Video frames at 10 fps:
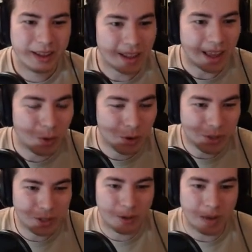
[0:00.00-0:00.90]
I wouldn't be
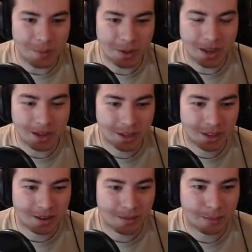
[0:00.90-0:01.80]
too happy getting
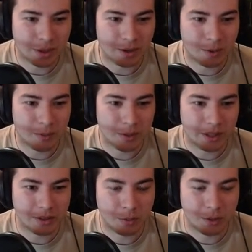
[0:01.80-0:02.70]
it, but I wouldn't be
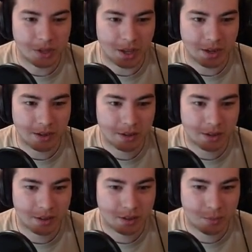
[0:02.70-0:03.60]
like super sad.
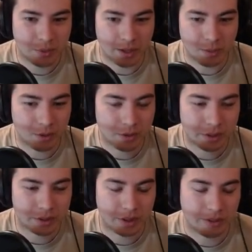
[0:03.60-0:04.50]
Still playable,
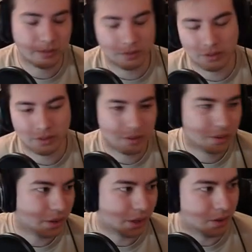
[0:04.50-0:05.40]
just not
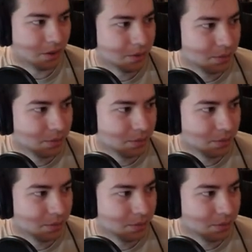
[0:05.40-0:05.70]
that good.